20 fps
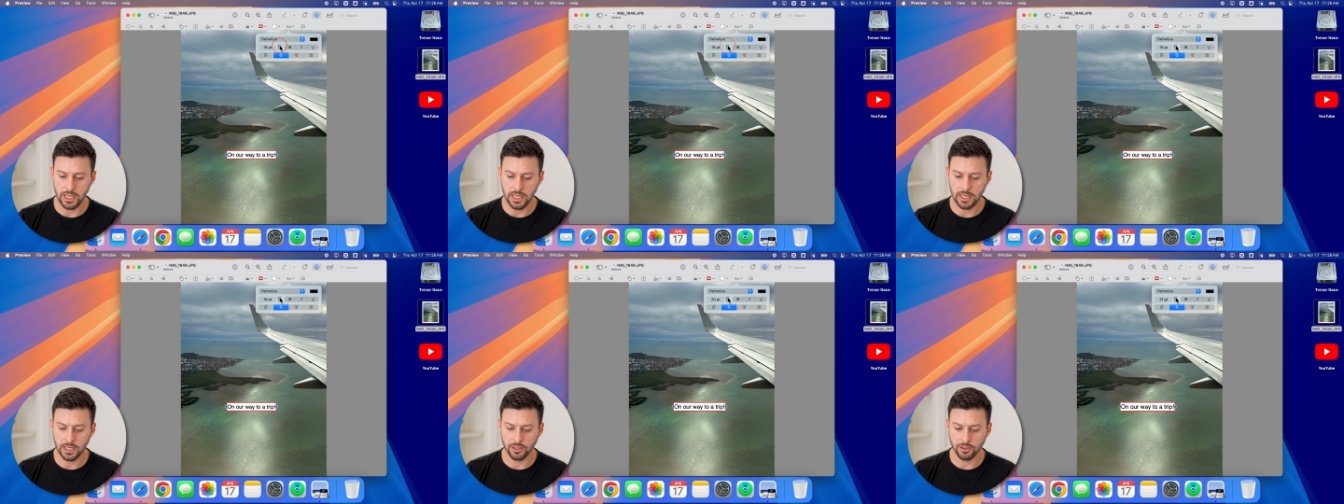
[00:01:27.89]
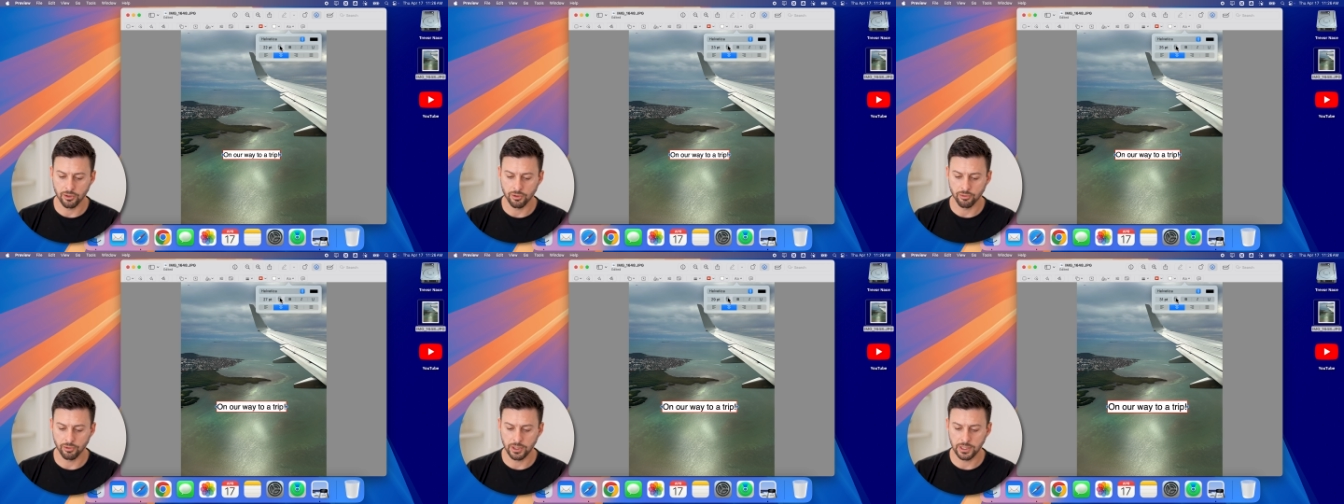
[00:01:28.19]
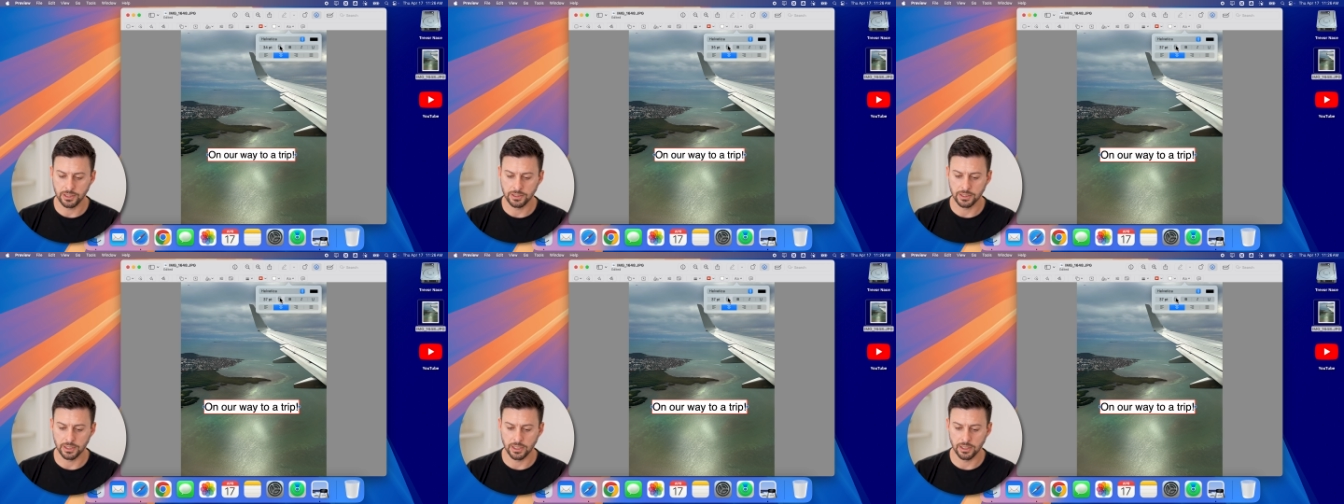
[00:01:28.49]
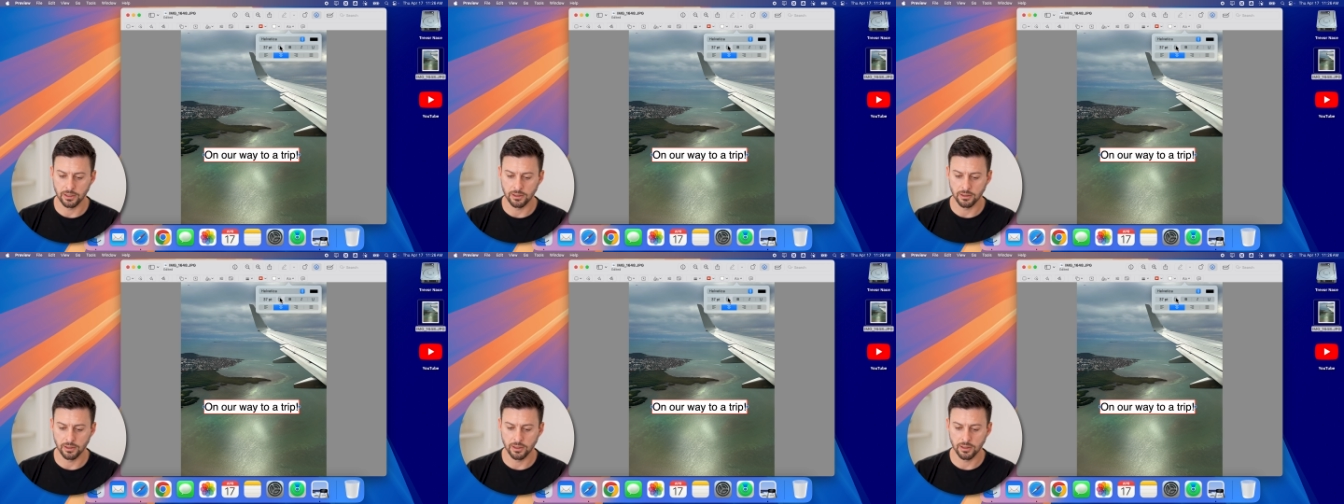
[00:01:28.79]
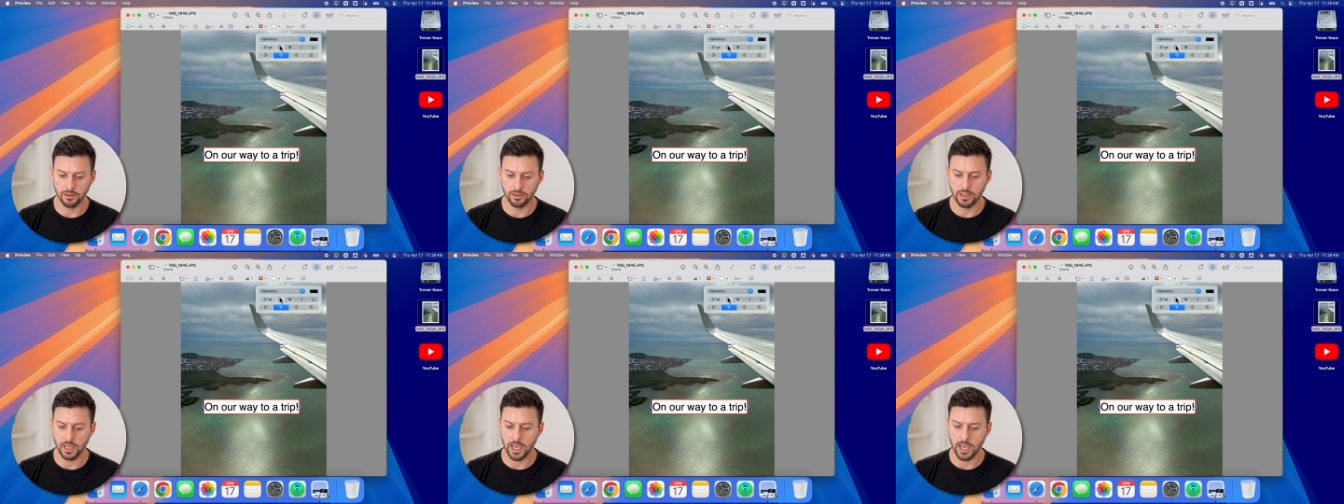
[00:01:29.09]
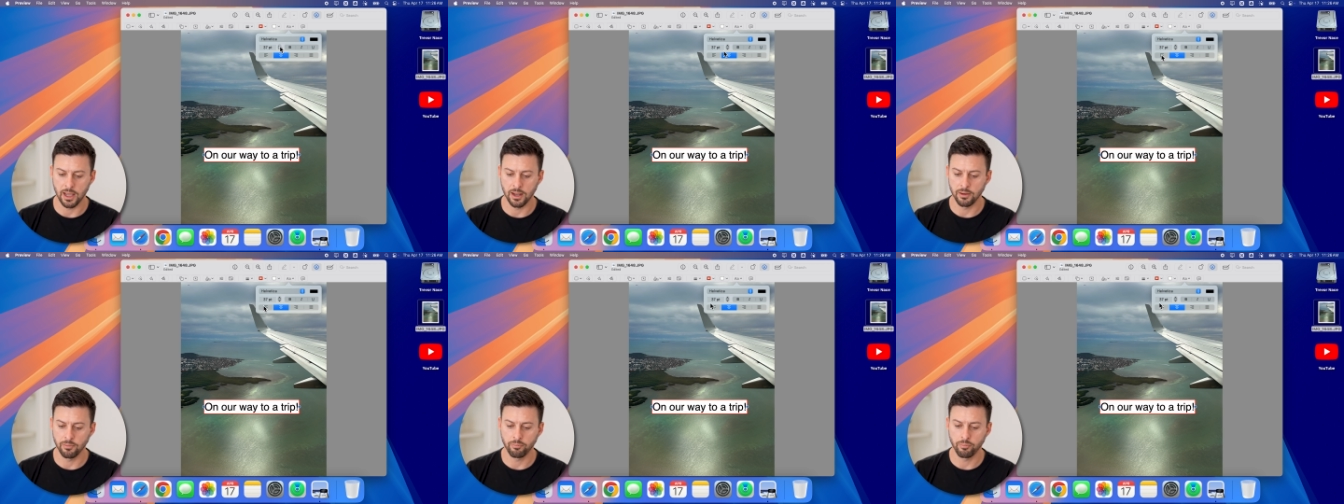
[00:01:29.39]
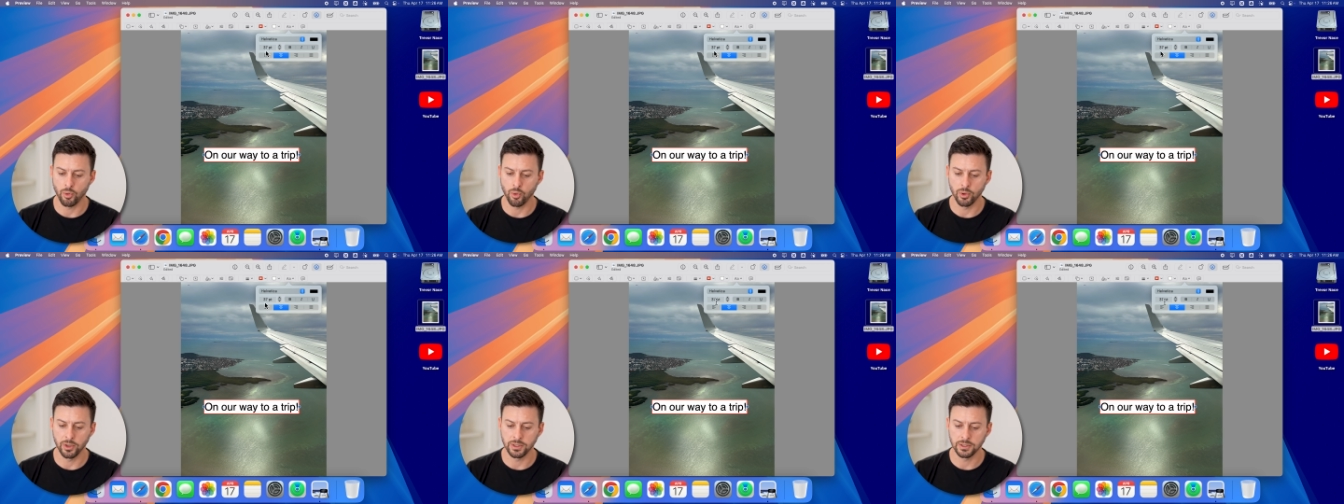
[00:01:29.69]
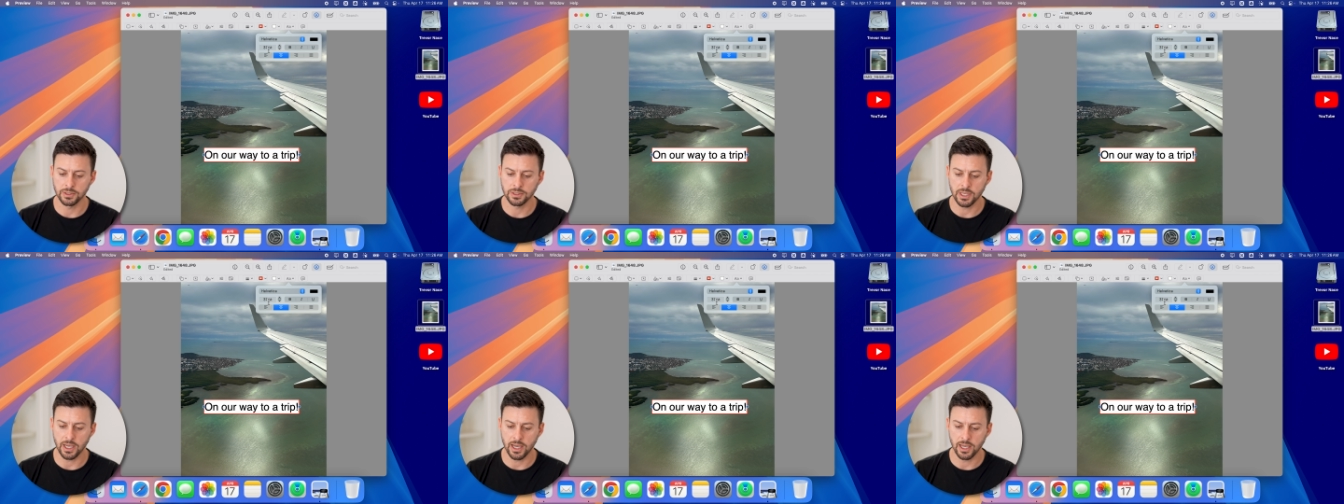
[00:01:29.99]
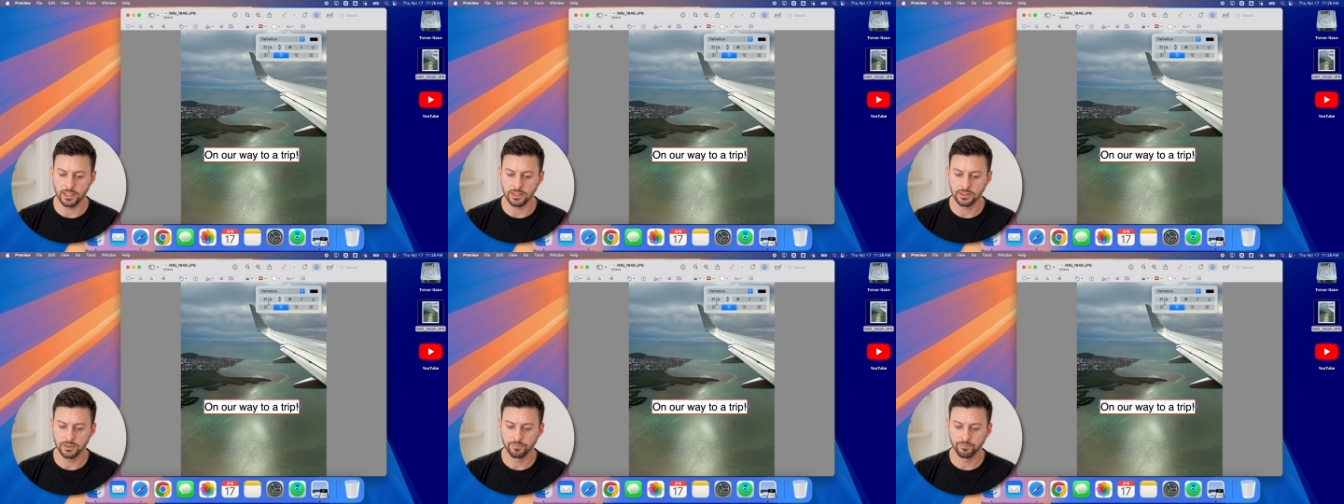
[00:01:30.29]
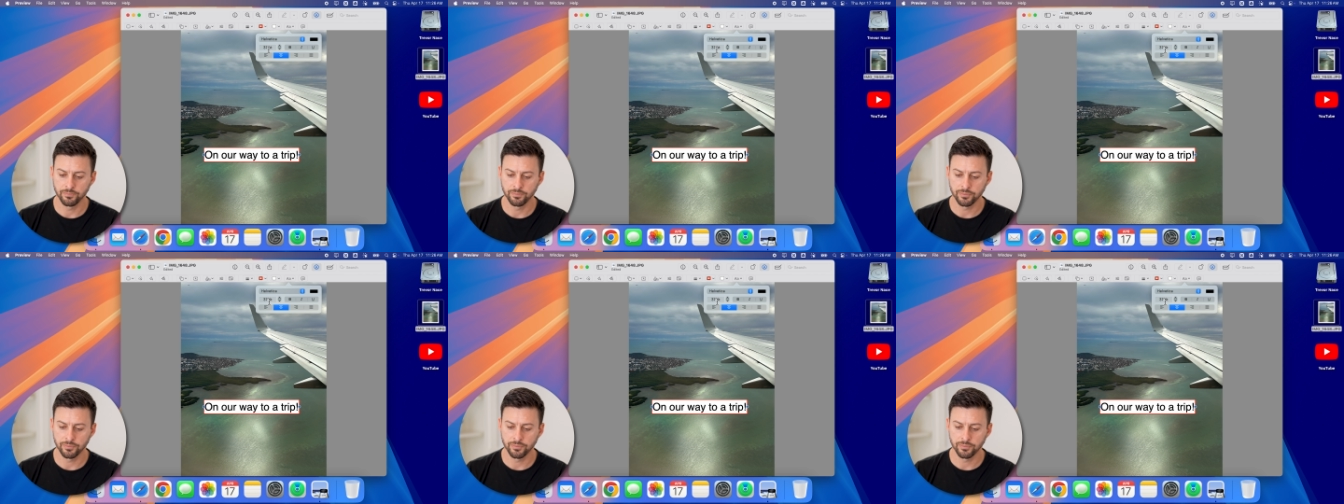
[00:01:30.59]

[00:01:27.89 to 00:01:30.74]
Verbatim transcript: increasing that point size.